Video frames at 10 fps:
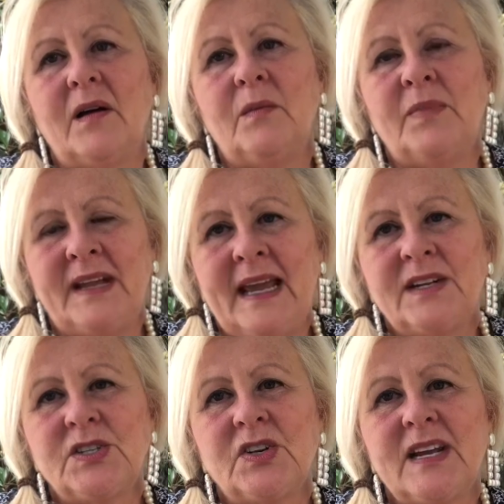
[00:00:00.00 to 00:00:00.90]

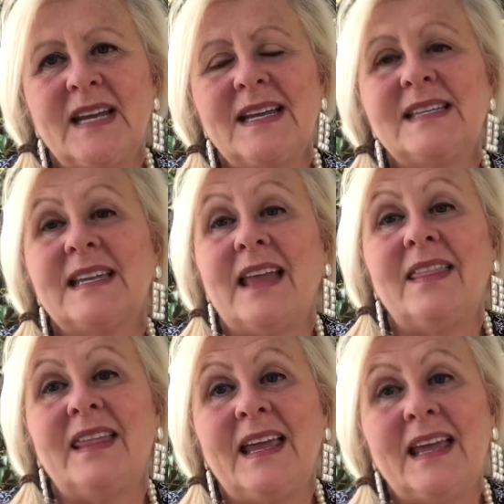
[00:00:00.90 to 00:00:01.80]
banana trees,
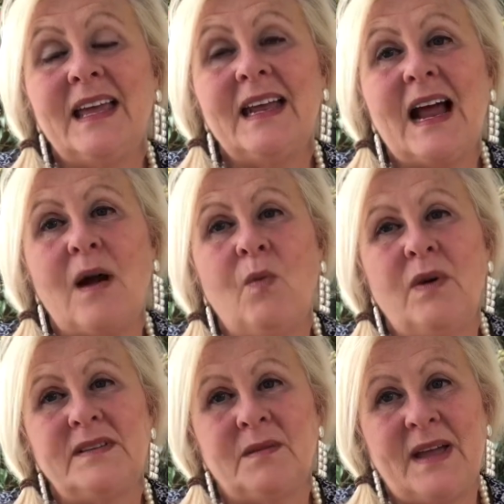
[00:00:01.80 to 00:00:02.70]
and then I
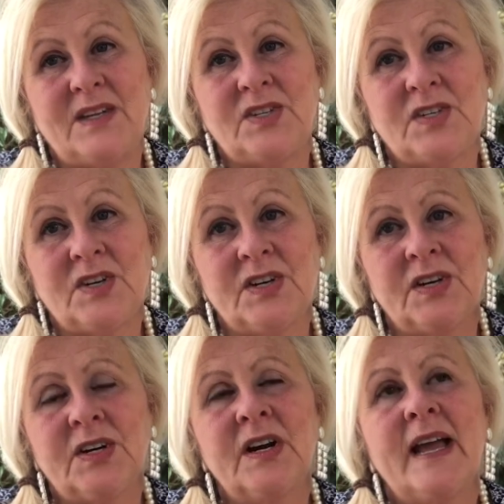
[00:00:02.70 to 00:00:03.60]
want to make
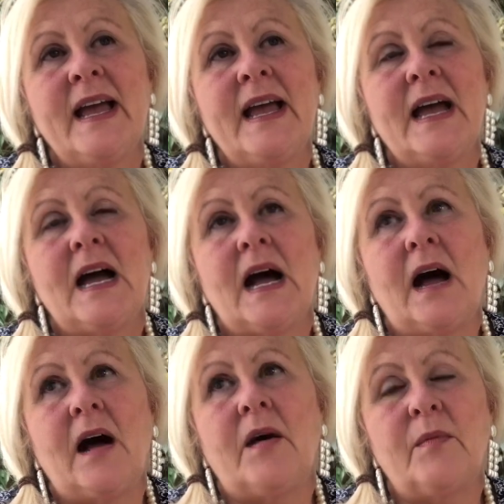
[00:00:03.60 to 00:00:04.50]
sure
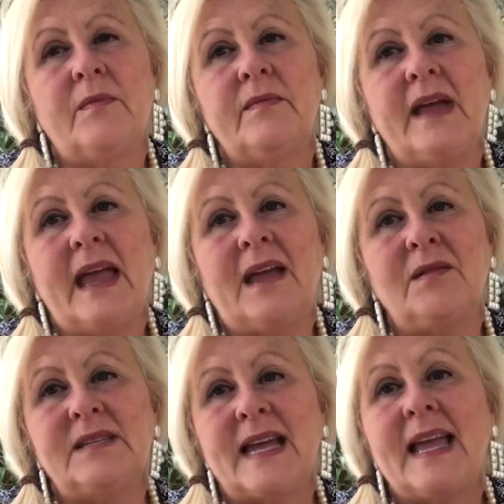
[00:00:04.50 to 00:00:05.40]

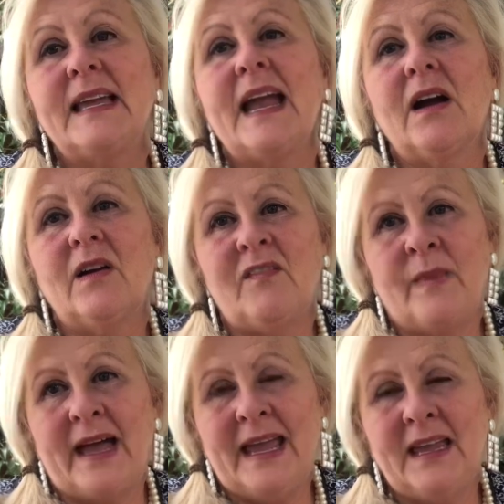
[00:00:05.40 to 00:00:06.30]
and take care of
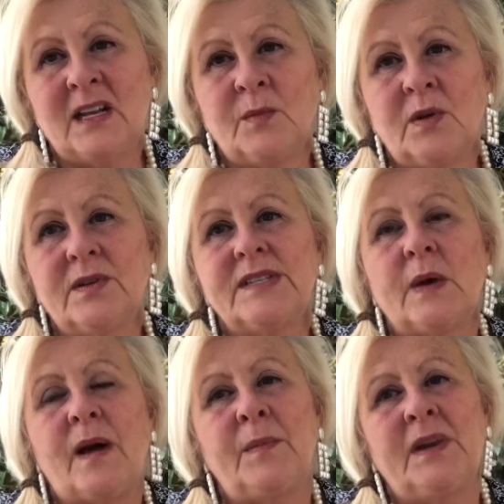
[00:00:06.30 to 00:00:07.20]
my animals.
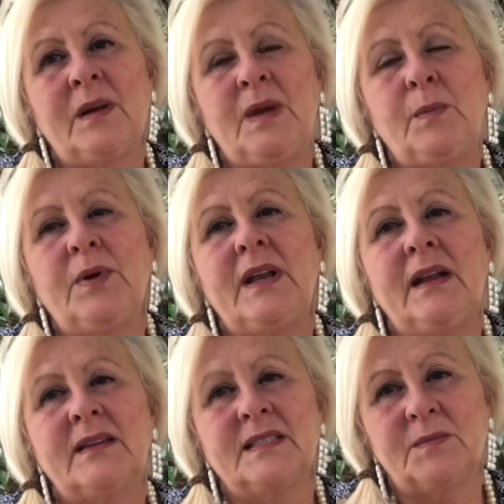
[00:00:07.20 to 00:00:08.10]
So I'm going to be
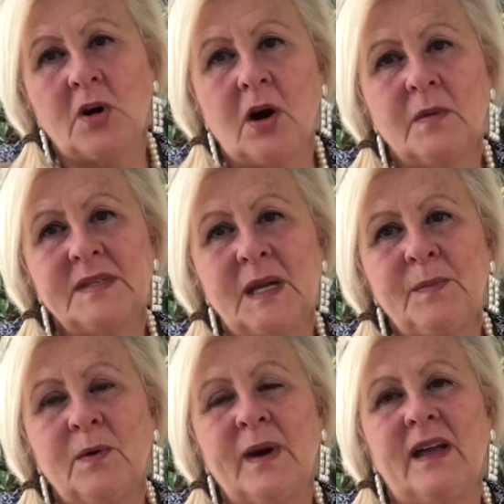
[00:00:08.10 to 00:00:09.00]
putting some tarps up
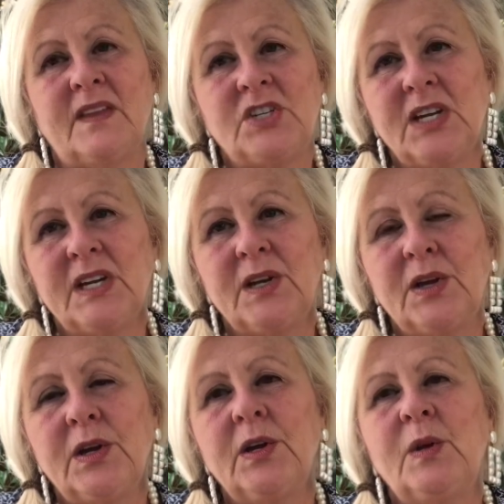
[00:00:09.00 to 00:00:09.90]
around the chicken
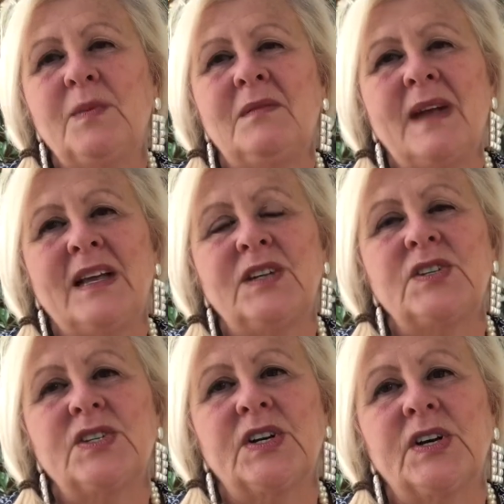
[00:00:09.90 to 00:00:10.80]
coop and making
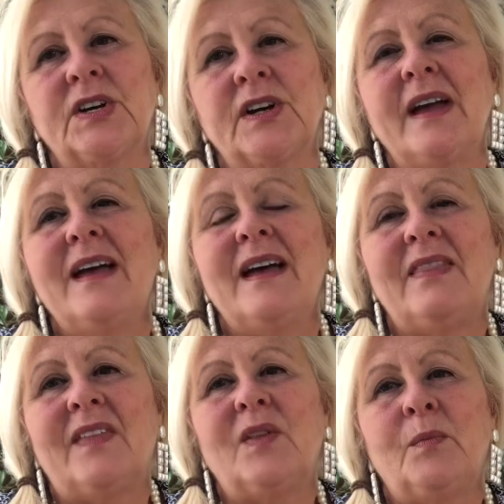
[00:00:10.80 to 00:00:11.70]
sure
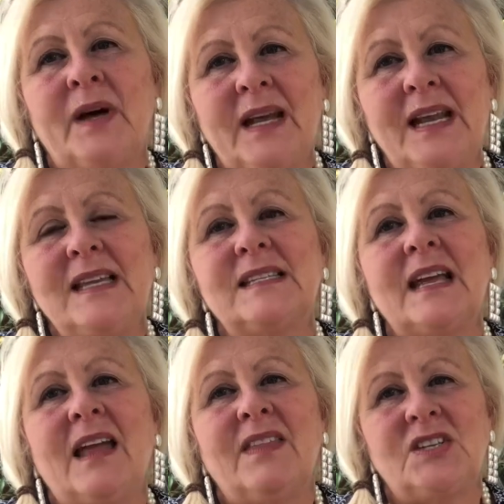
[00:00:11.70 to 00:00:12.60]
that the bunnies
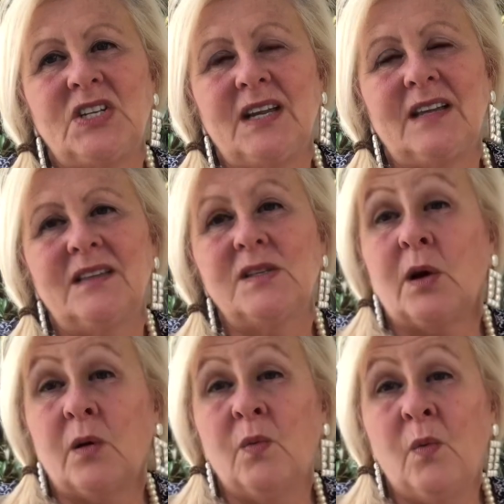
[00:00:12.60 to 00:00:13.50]
and the chickens
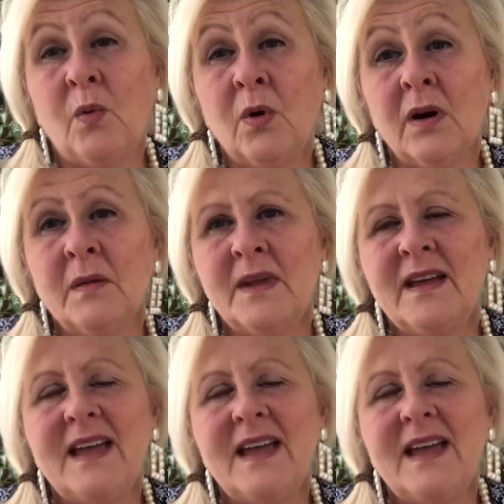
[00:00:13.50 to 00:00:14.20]
are warm.